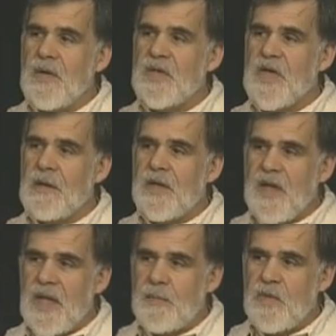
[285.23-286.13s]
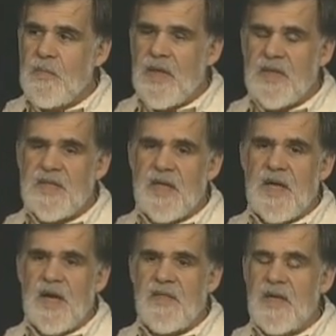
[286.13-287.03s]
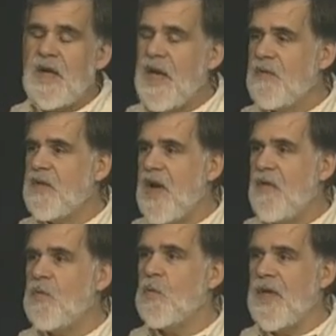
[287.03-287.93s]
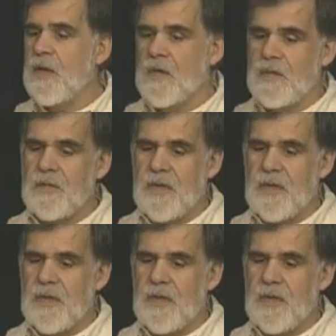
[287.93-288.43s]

Sharon came to me and said, "I think I have a novel here."